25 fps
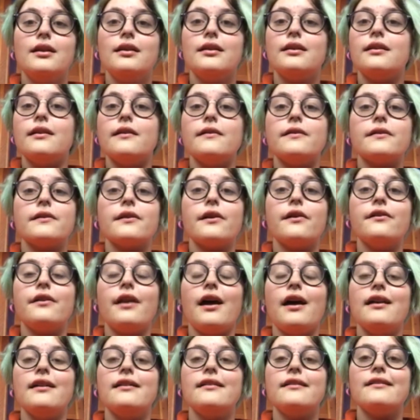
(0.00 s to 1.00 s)
disco
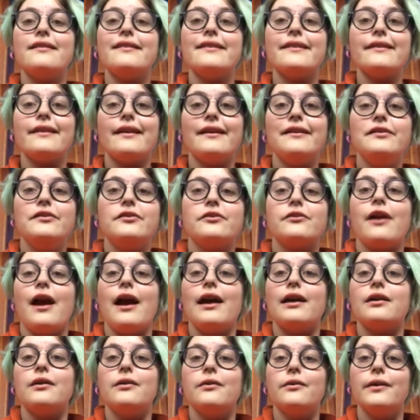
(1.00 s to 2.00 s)
nights, and
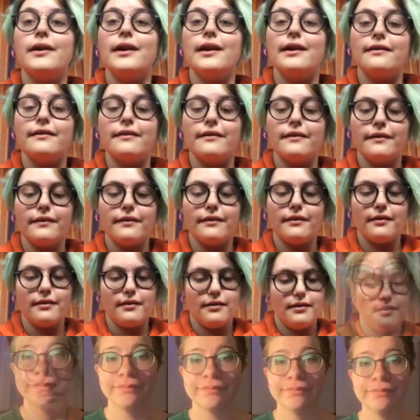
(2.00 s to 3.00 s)
drag queens.
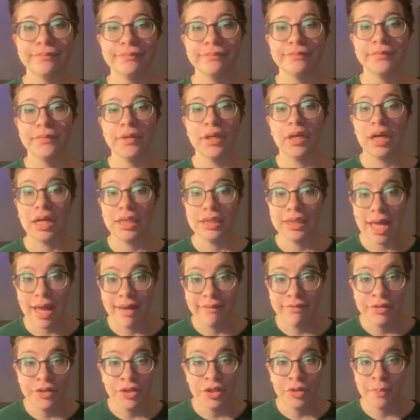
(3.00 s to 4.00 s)
A
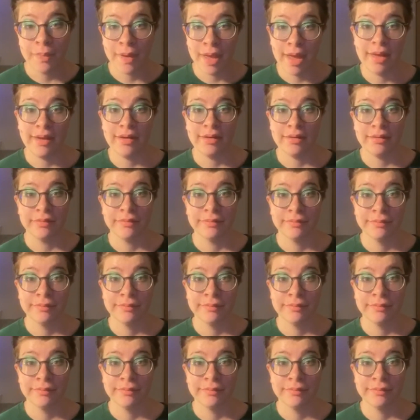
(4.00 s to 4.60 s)
lavender pen.